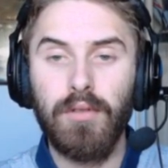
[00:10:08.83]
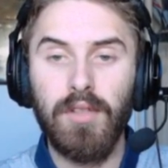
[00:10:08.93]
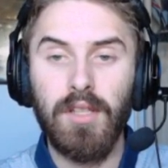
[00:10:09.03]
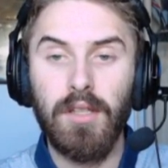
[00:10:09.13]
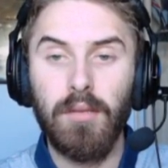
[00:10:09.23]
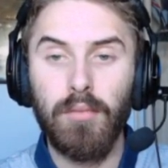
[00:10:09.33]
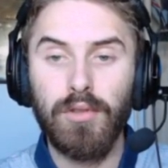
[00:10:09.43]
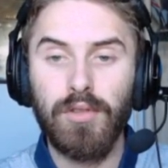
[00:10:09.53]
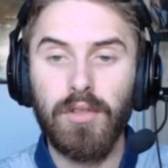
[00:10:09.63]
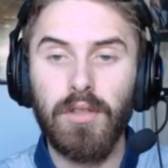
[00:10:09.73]
the
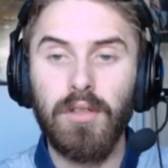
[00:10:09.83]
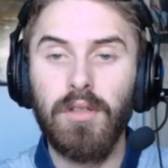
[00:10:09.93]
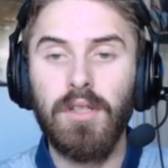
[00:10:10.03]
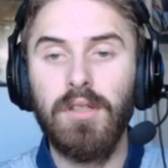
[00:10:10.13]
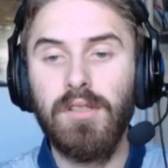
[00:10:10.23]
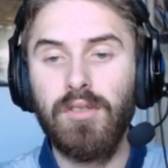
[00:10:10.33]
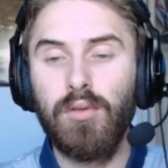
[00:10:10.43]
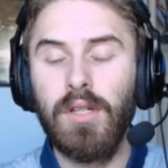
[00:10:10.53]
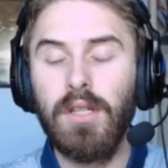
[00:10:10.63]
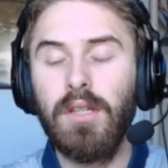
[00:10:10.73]
Mustang in this
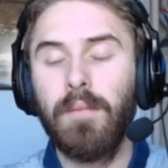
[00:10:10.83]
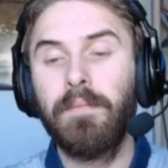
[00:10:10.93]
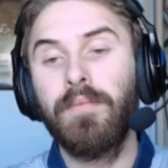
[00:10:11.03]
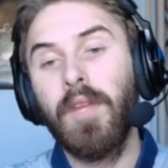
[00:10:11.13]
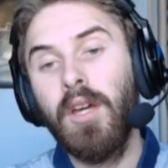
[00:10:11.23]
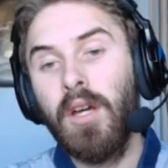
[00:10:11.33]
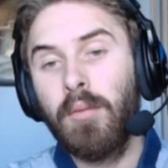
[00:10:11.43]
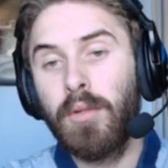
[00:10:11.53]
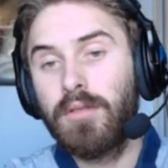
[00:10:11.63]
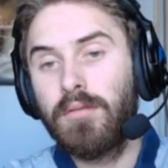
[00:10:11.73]
track,
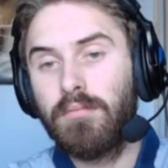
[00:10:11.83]
but